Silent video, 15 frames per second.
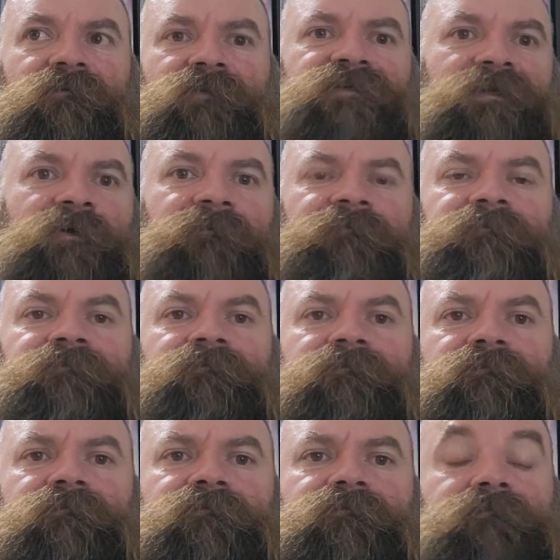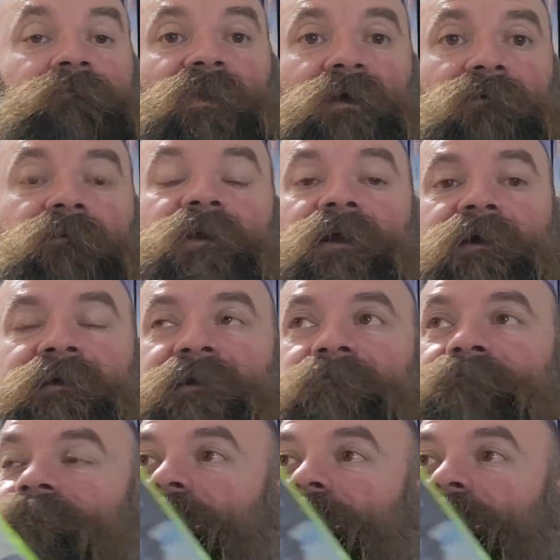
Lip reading: plus email. I don't know.